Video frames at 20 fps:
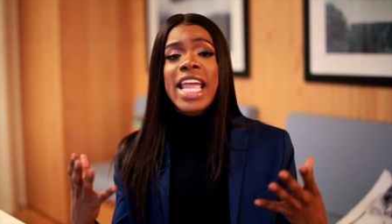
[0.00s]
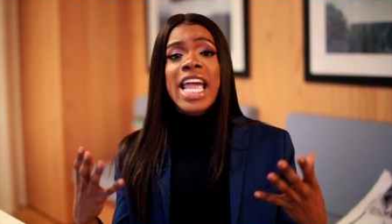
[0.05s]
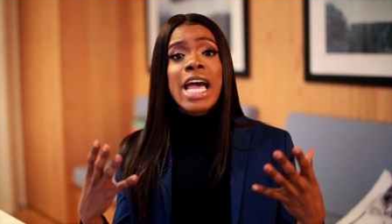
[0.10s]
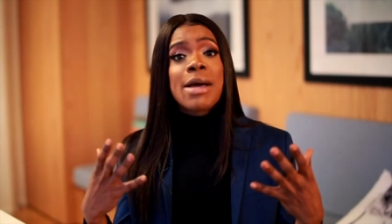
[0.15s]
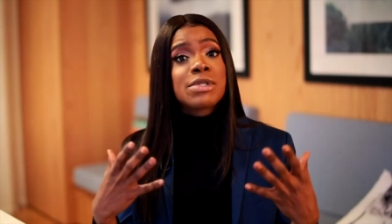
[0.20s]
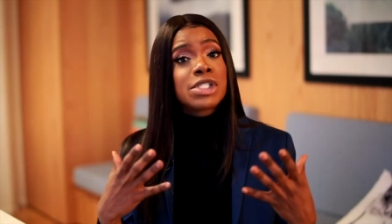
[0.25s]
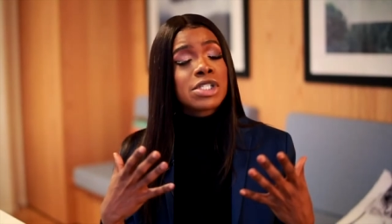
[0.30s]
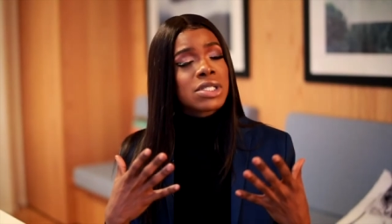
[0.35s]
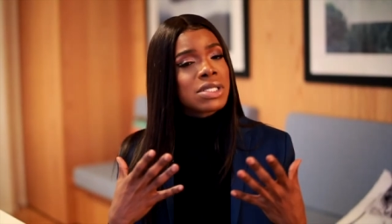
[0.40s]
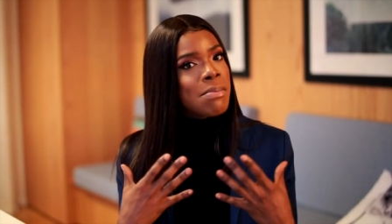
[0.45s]

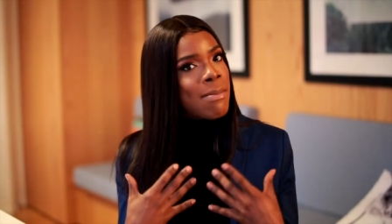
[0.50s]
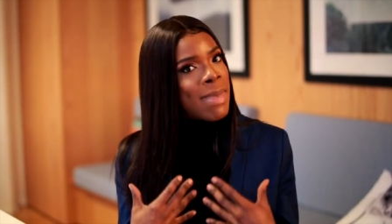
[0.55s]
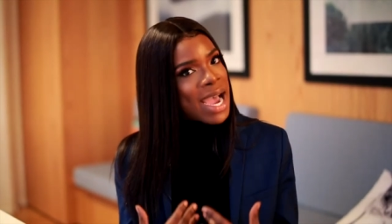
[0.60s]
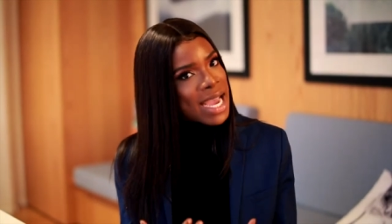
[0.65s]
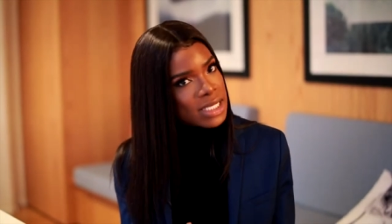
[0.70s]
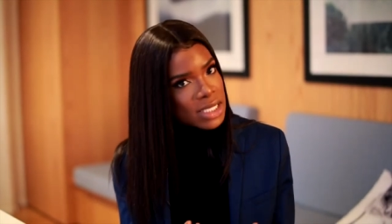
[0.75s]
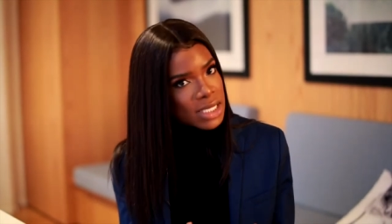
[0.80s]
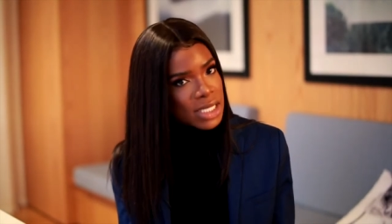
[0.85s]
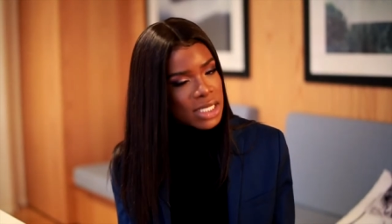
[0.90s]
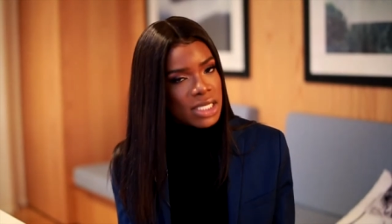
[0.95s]
captures
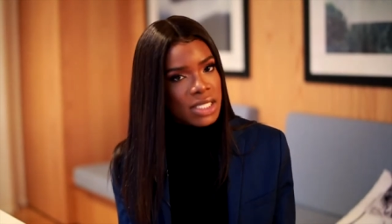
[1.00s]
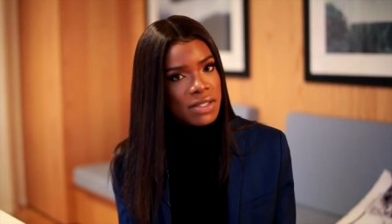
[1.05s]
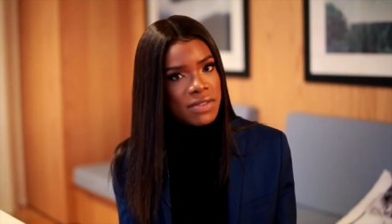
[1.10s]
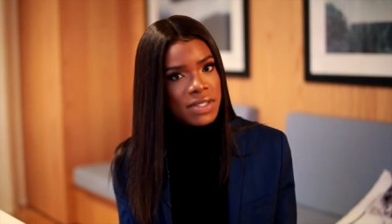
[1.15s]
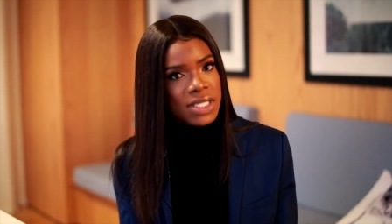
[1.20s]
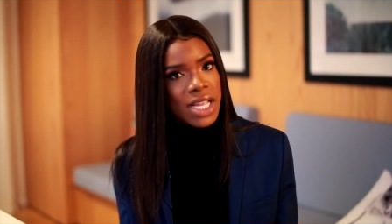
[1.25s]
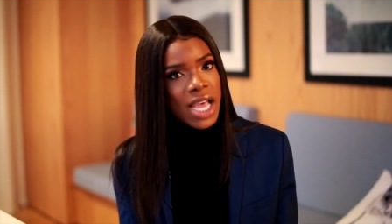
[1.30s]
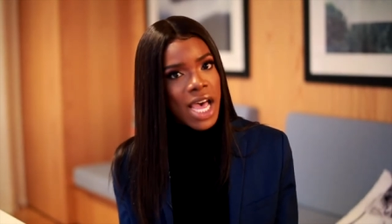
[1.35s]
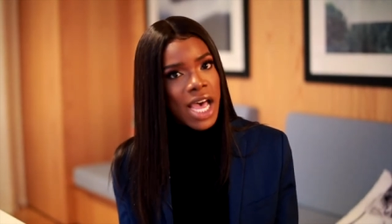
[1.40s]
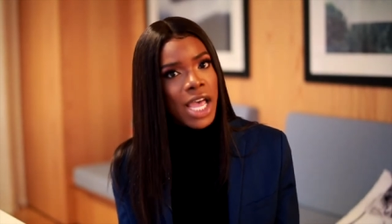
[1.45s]
my sense of
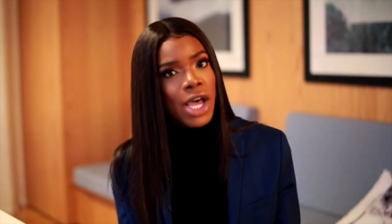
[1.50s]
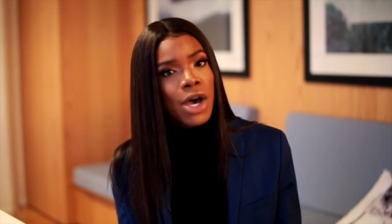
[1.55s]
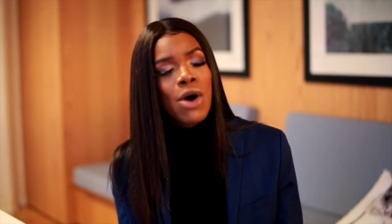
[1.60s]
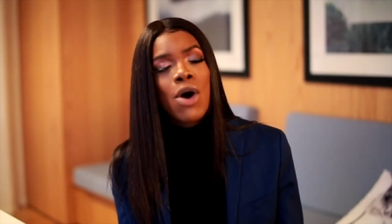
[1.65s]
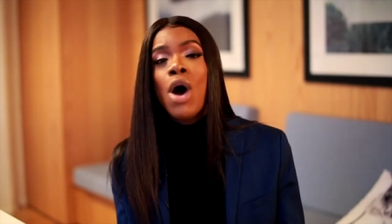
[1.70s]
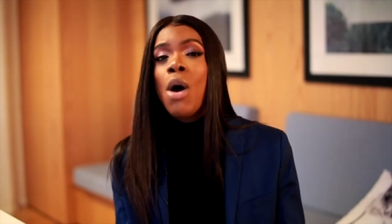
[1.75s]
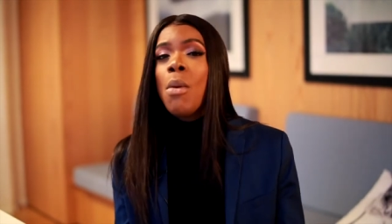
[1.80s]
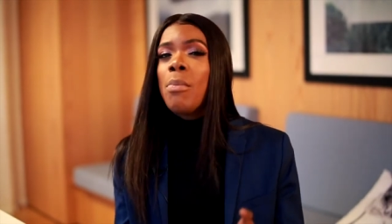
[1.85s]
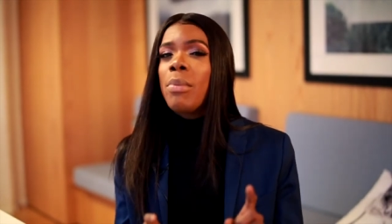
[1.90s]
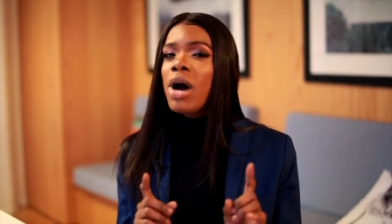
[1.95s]
style,
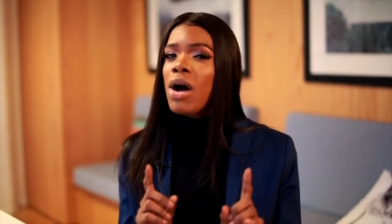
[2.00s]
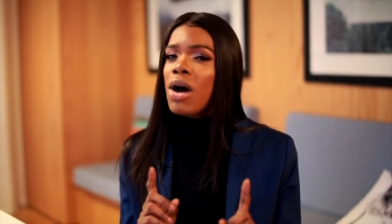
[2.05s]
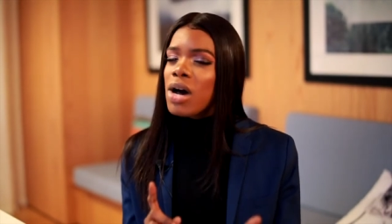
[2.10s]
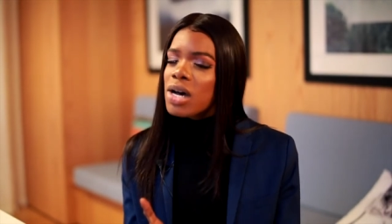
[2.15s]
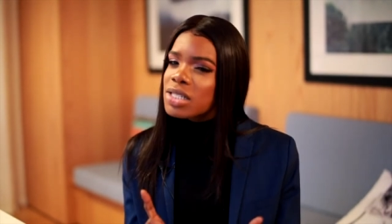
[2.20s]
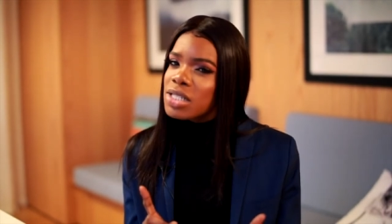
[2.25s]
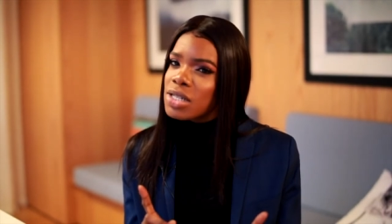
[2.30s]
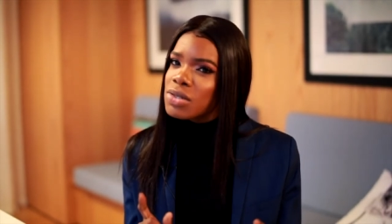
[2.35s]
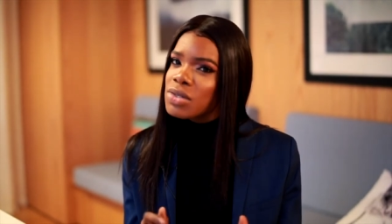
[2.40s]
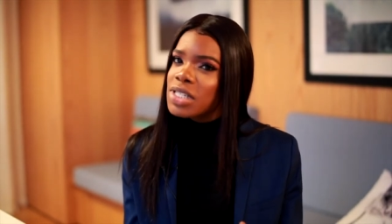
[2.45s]
but
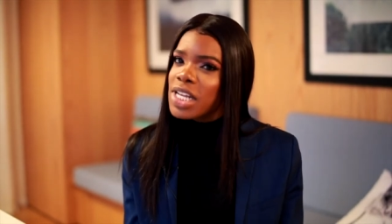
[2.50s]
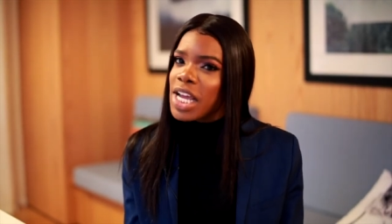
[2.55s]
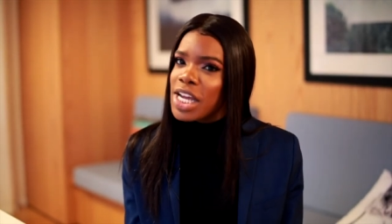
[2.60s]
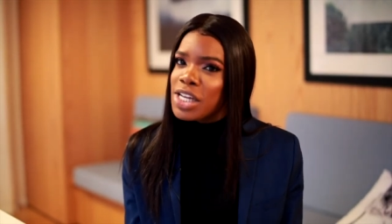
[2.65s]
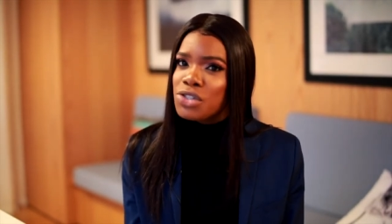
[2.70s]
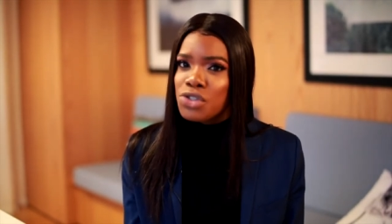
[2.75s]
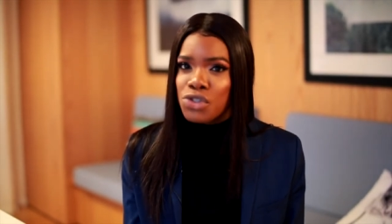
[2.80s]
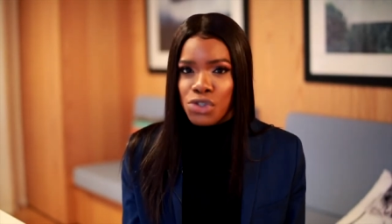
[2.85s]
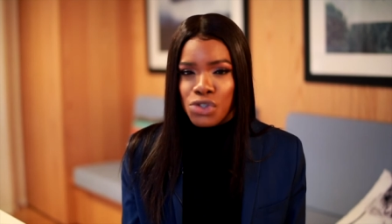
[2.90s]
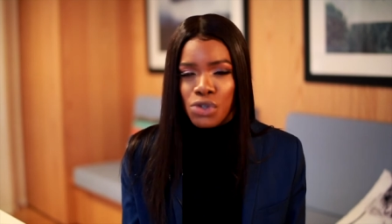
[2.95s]
also
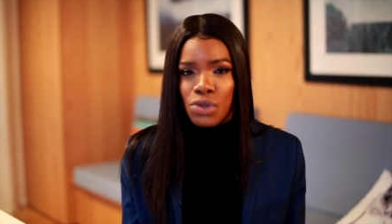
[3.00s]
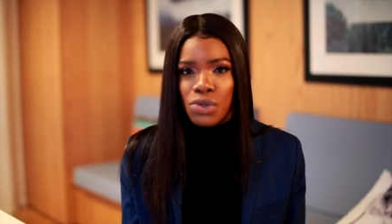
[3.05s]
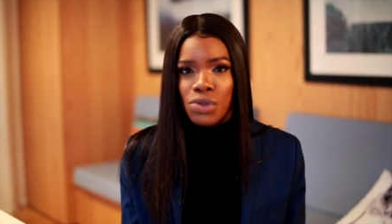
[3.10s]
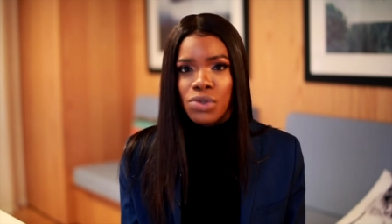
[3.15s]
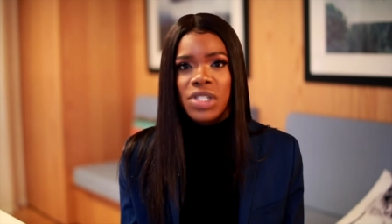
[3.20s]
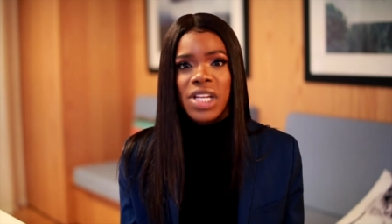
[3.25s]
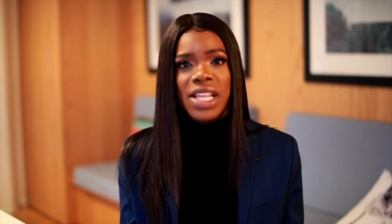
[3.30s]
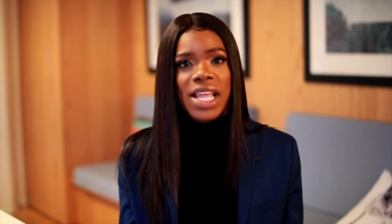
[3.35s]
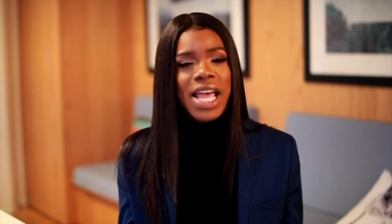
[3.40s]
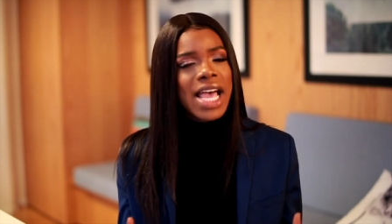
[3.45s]
stays true
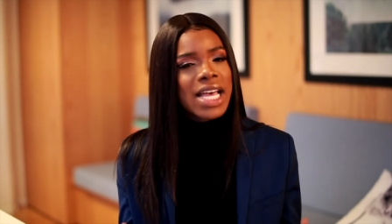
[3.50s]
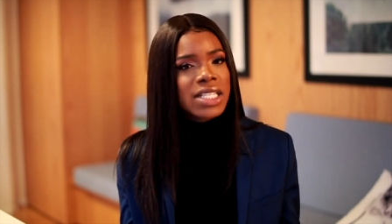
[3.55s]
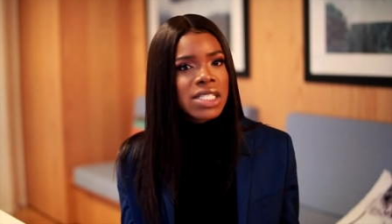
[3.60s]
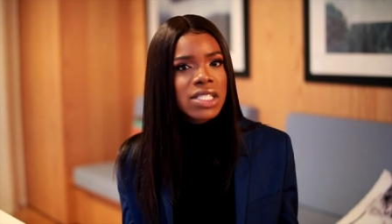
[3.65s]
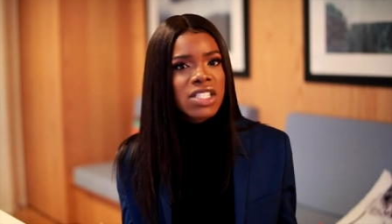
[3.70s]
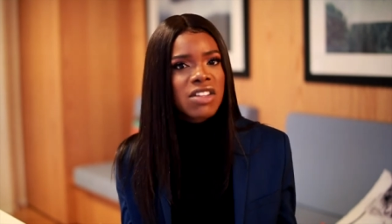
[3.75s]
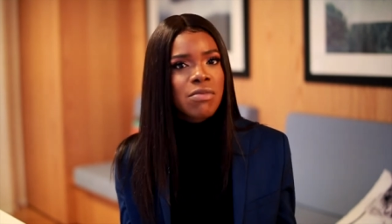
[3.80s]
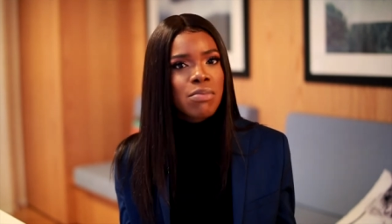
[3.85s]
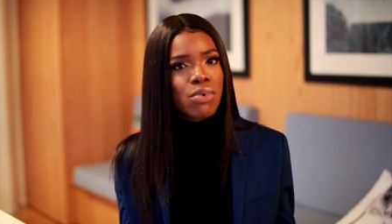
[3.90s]
to the essence of